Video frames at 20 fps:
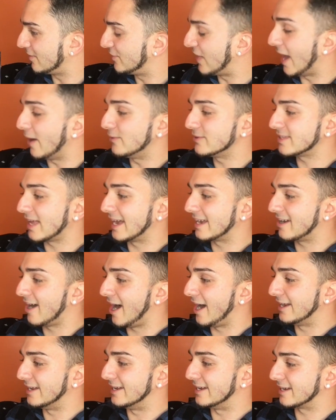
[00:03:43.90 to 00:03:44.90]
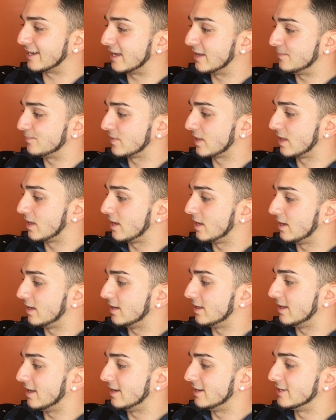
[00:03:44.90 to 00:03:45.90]
That was iconic.
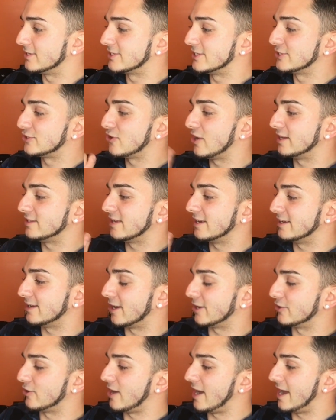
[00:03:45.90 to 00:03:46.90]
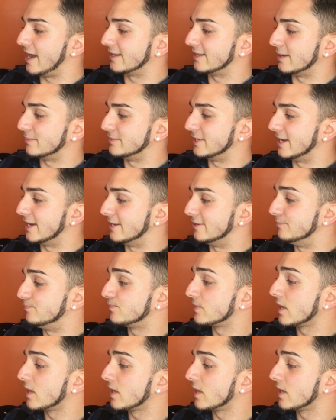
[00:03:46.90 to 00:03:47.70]
She's translating on her hand, I'm dead.